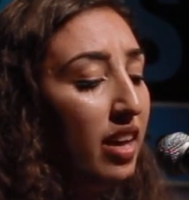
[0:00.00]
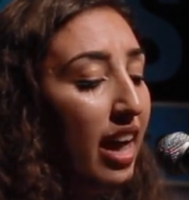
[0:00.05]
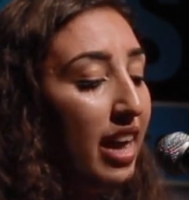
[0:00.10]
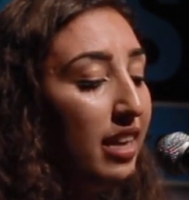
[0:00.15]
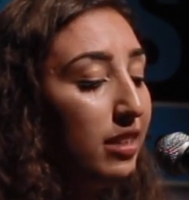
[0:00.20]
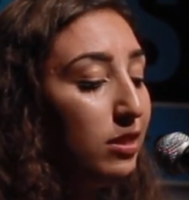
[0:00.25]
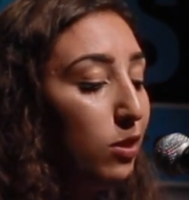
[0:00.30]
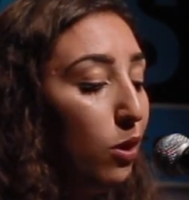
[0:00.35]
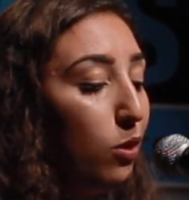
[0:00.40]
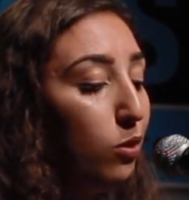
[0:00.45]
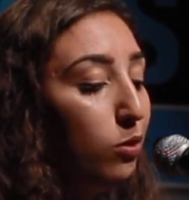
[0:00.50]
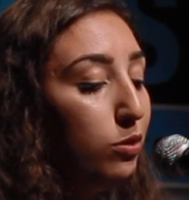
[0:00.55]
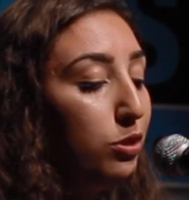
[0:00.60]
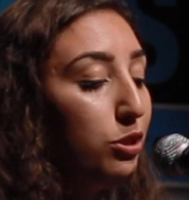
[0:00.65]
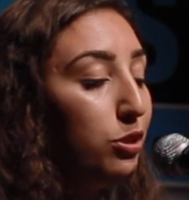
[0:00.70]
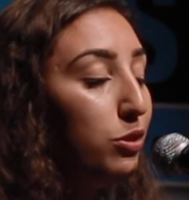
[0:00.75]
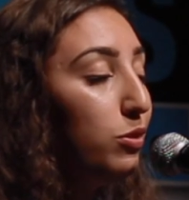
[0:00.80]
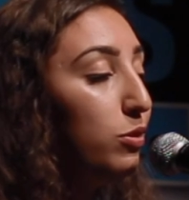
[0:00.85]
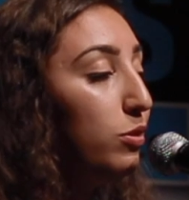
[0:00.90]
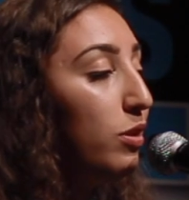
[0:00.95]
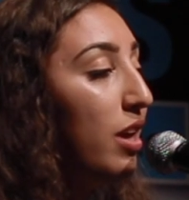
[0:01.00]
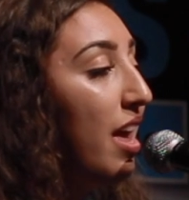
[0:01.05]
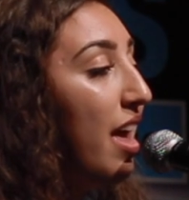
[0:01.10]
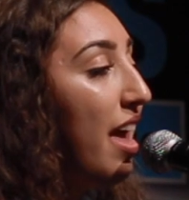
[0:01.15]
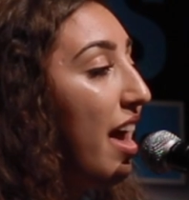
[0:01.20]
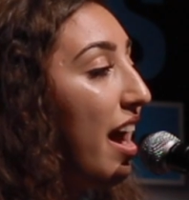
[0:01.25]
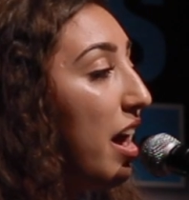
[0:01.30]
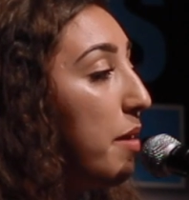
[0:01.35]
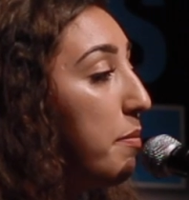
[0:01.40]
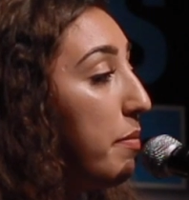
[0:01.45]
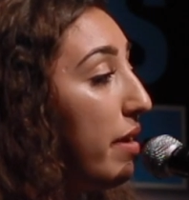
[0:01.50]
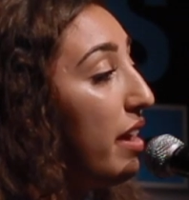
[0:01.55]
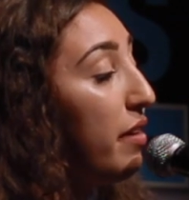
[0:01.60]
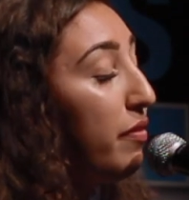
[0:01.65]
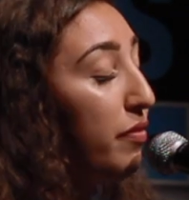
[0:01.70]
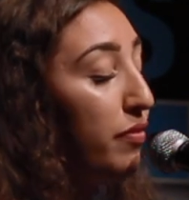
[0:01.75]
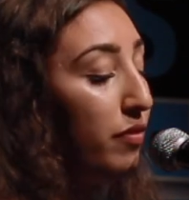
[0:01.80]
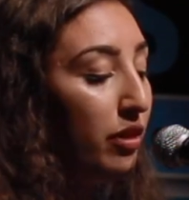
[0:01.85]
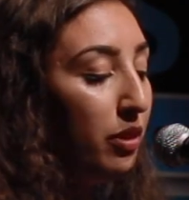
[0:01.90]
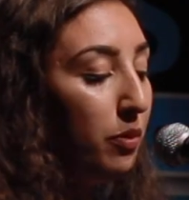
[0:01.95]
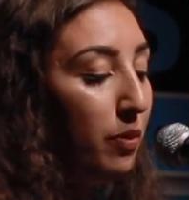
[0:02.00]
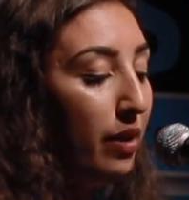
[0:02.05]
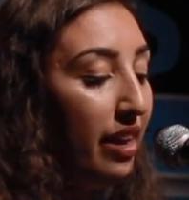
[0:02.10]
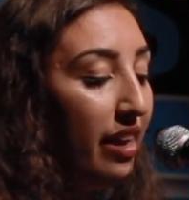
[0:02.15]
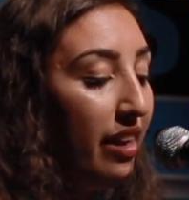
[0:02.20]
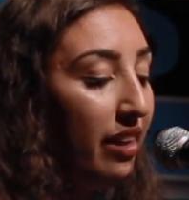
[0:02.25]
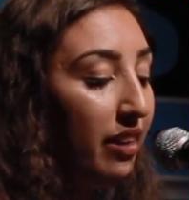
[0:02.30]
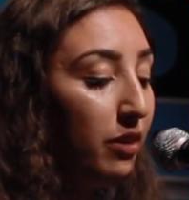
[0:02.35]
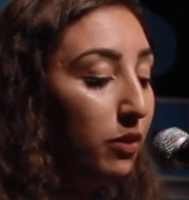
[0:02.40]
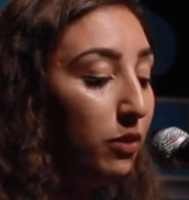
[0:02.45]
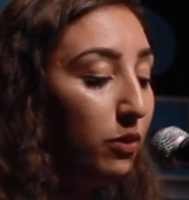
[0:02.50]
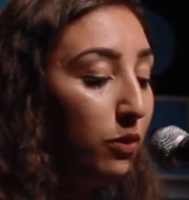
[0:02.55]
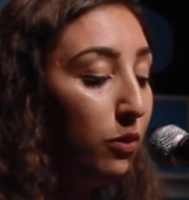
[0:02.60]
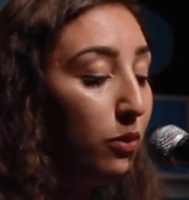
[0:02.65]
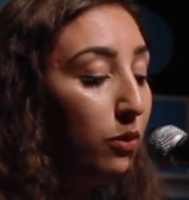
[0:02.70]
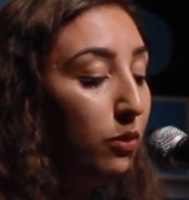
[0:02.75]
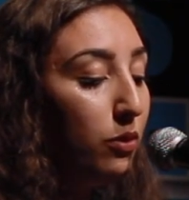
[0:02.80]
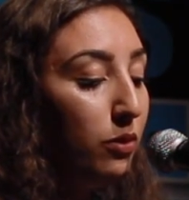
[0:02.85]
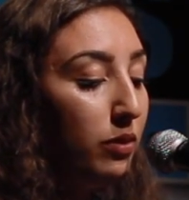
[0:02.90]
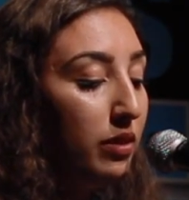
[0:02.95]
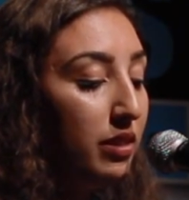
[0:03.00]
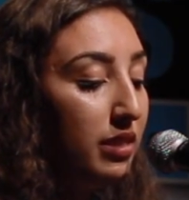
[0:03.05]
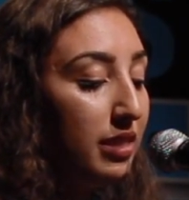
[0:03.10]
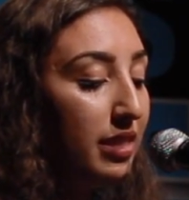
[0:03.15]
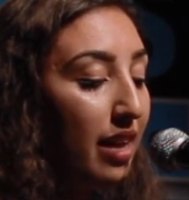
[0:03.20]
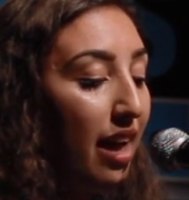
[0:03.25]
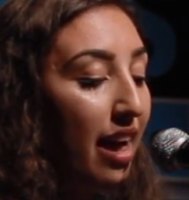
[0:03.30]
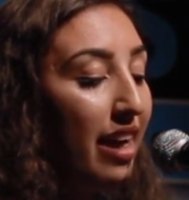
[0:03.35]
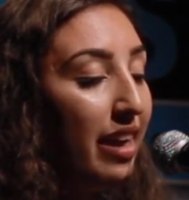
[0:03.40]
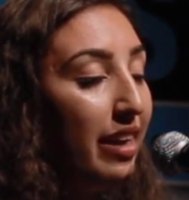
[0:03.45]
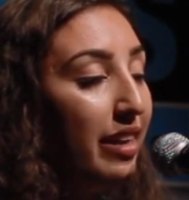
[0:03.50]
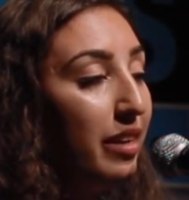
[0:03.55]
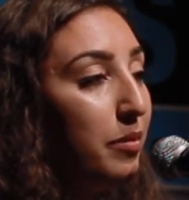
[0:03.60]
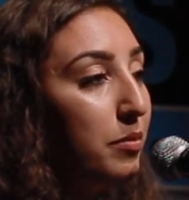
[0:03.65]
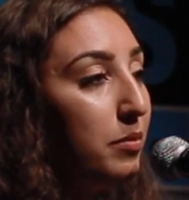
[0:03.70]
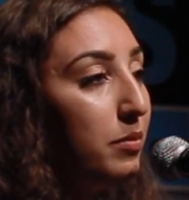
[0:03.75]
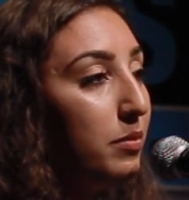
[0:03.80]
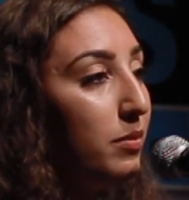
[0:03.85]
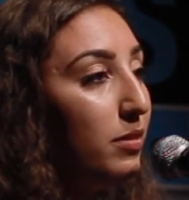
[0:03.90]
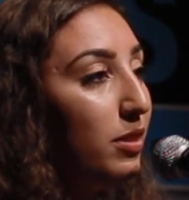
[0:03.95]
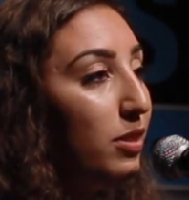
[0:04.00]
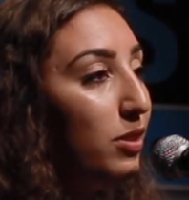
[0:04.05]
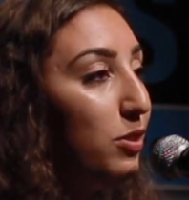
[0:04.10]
I told you I'm everywhere all the time.